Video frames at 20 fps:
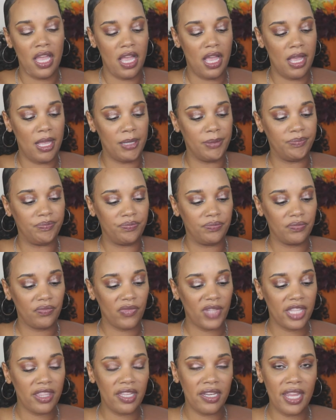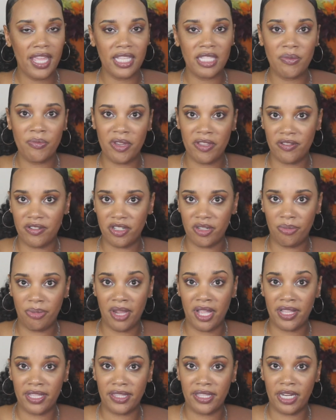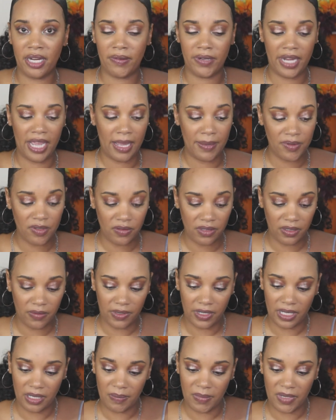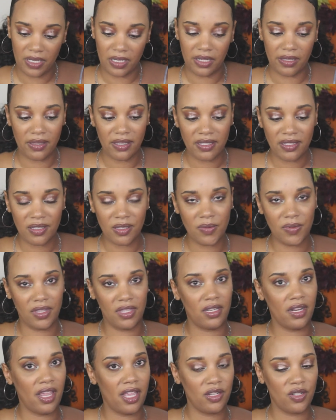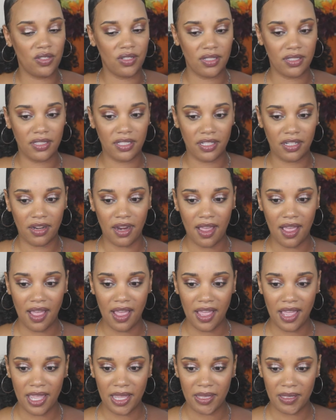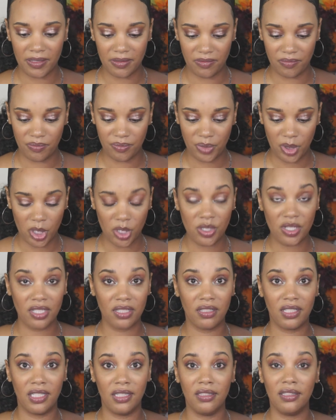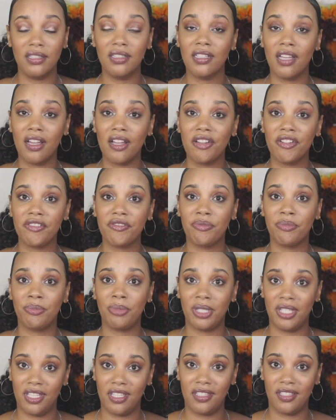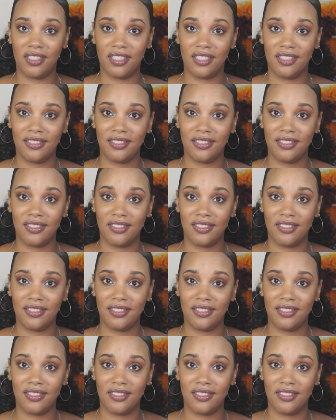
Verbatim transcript: Um, the next Mothership palette that I would absolutely recommend, now this is with an asterisk here. I personally love pink.